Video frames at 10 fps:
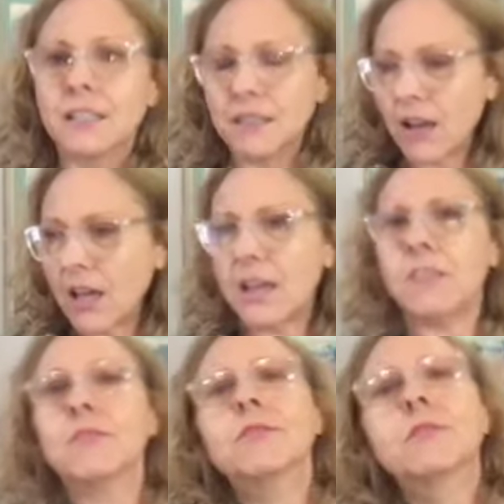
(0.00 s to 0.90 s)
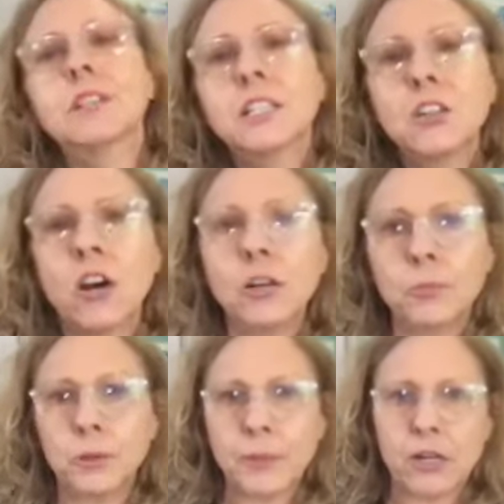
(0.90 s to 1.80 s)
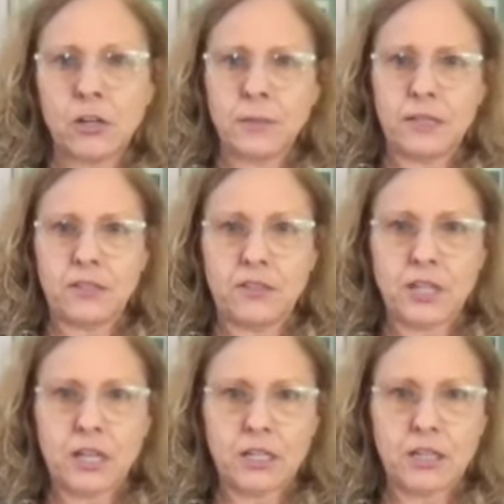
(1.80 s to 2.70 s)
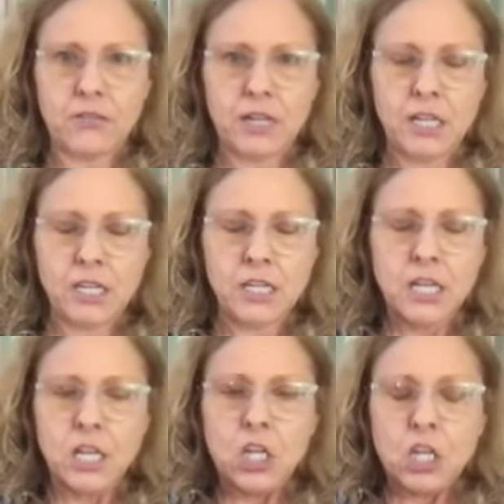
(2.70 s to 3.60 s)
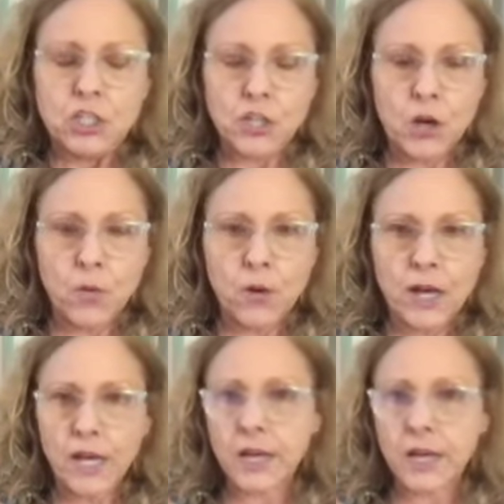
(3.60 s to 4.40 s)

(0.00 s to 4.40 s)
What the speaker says: not have the dog pull my arm out of their socket, right? So